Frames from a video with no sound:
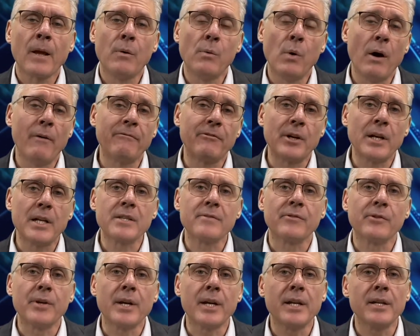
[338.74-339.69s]
Well, friends,
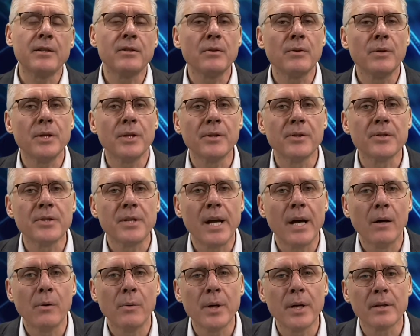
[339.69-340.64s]
for 82 years
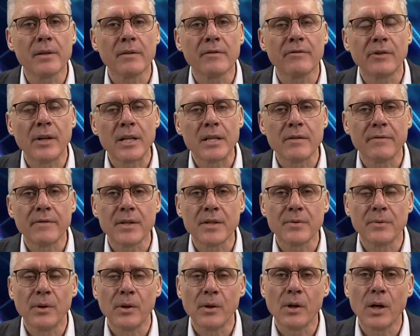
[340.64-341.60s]
now, we at the Friends of
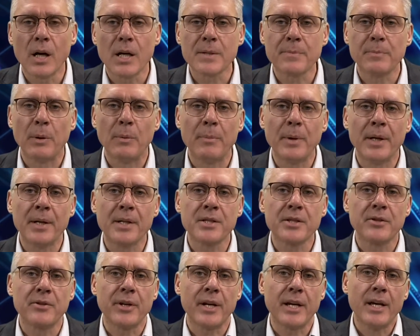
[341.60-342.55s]
Israel Gospel
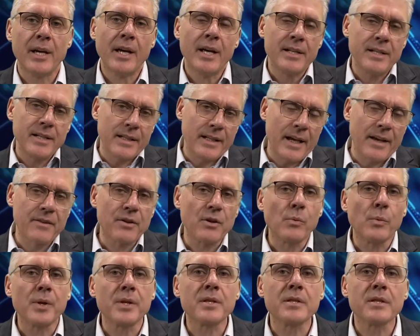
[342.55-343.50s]
Ministry, together
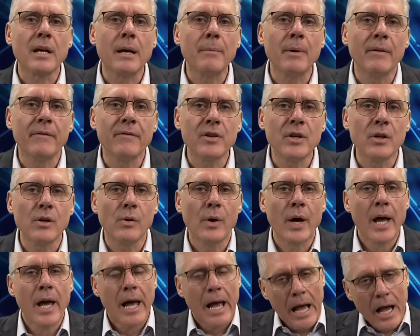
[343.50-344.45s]
with some of you,
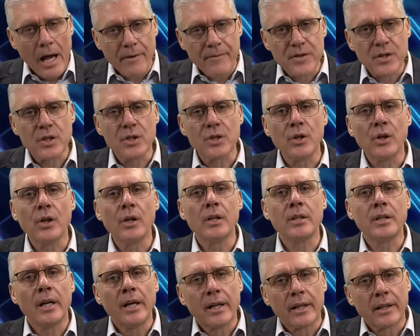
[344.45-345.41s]
have
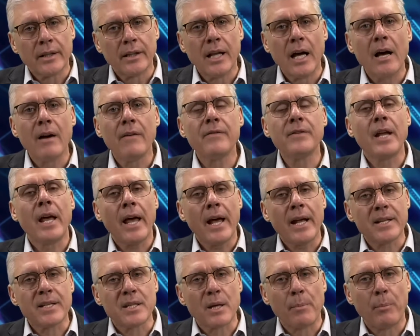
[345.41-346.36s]
stood, loved,
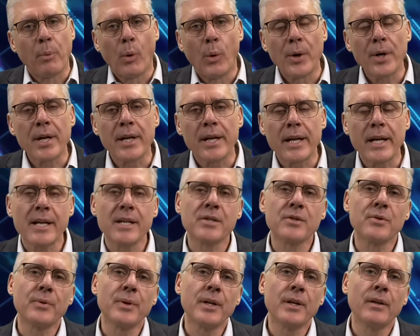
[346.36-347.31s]
and supported
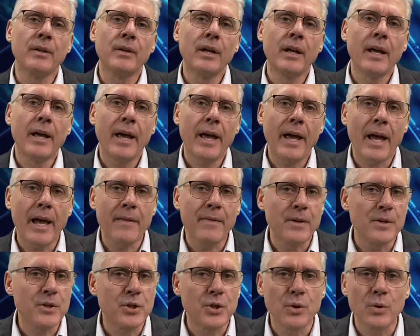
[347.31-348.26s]
Israel and
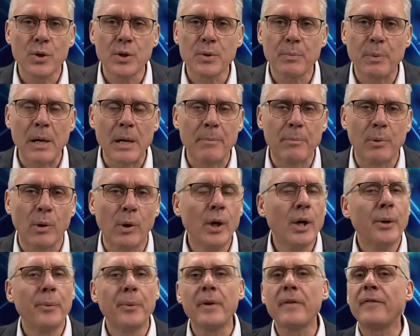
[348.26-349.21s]
the Jewish people,
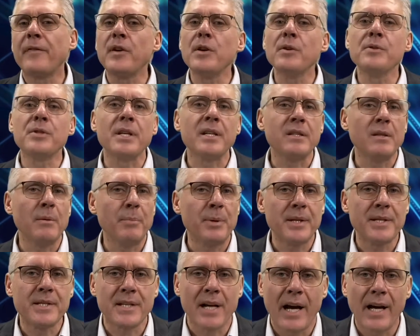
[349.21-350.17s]
refusing to be
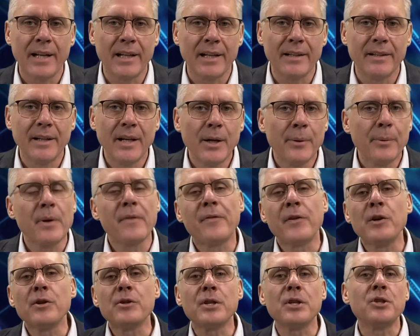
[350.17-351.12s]
silent,
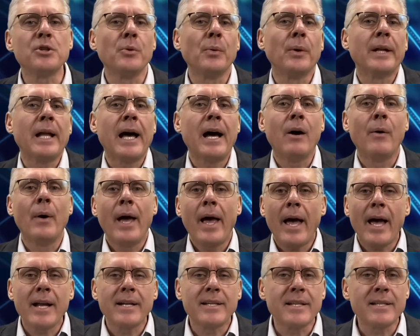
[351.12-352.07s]
refusing to allow
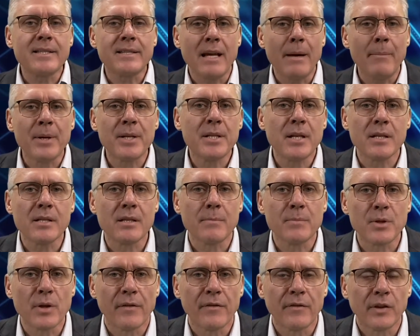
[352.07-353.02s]
anti Semitism
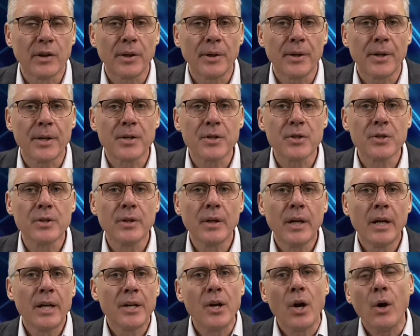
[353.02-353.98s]
to flourish.
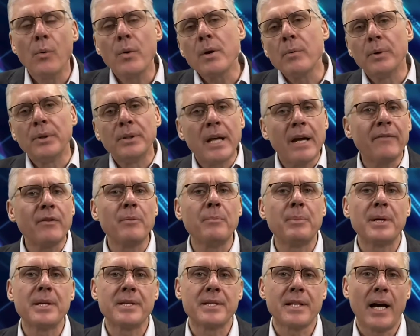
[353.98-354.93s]
No, we will never
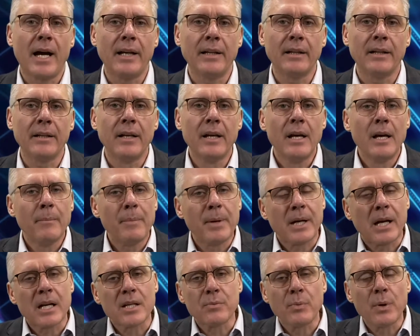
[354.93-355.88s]
be silent
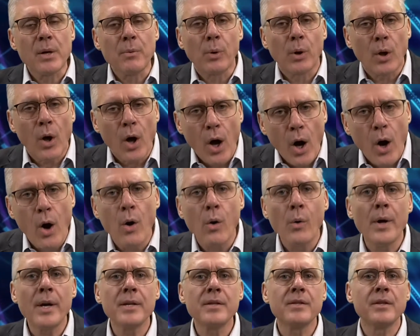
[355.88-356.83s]
because we will
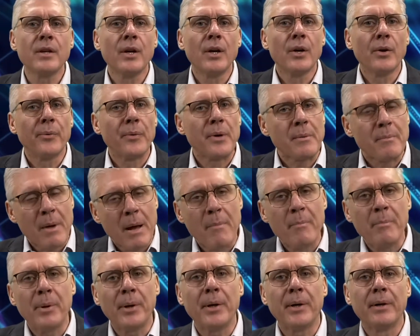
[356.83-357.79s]
always
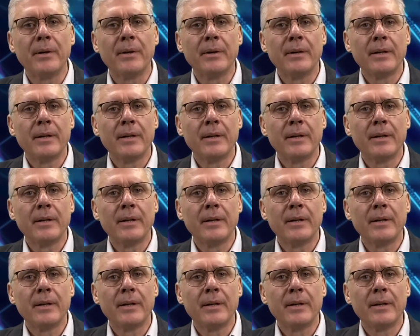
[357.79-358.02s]
remember.